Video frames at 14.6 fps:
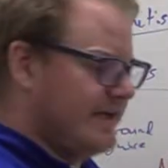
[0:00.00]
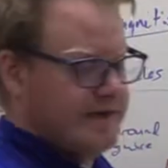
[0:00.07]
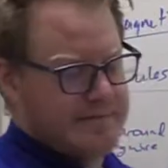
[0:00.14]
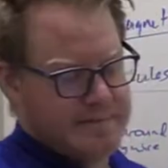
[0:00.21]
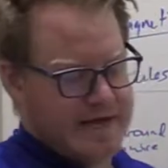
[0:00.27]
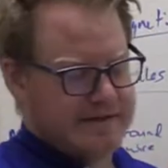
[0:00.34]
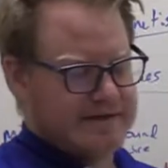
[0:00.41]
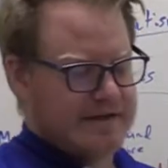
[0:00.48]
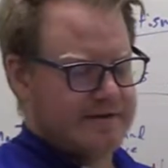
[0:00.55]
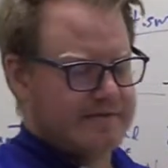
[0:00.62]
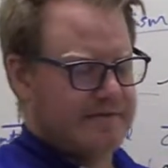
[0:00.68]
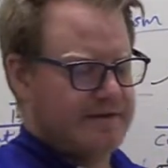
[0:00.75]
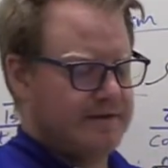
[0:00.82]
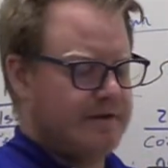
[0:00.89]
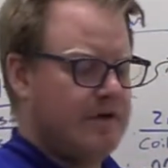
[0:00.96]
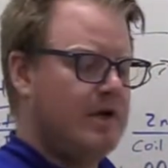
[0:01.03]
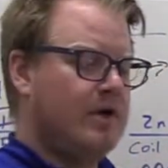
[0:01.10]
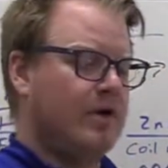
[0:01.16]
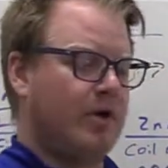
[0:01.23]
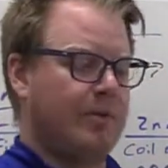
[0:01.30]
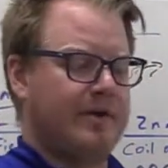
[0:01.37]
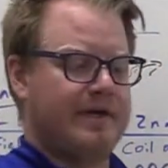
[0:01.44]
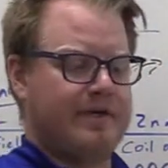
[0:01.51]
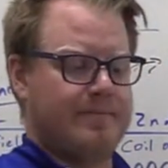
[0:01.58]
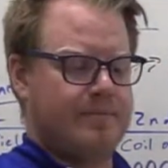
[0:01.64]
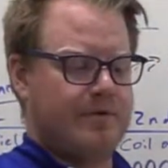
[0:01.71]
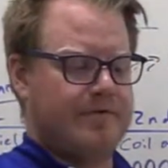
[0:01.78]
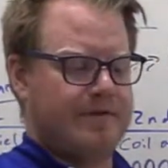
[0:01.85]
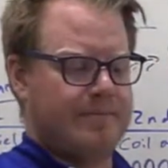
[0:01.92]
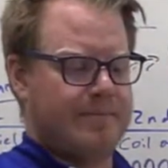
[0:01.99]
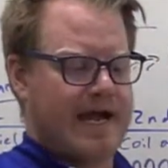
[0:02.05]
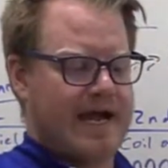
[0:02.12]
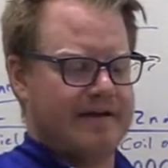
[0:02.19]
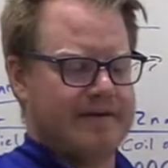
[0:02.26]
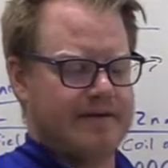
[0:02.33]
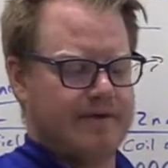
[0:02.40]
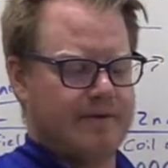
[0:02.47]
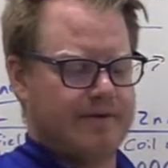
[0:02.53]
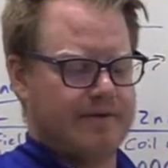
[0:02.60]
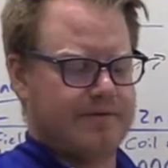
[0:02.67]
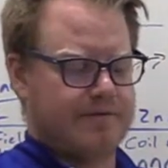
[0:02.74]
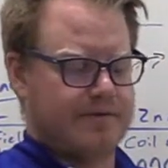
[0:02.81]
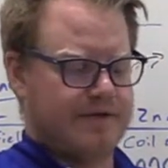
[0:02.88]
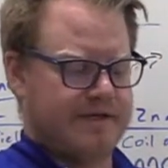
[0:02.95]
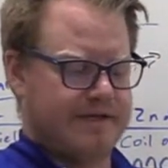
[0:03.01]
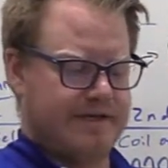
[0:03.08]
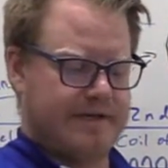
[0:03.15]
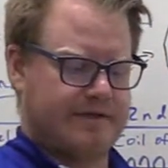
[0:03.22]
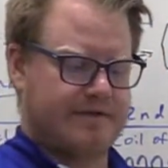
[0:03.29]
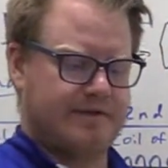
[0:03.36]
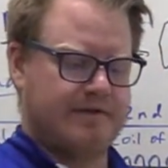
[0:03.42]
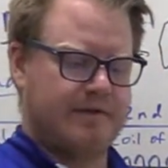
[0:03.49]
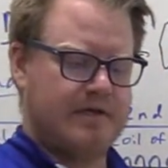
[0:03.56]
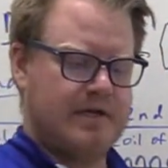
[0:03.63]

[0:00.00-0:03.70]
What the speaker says: in a magnetic field, or we get a moving magnet going through a conductor.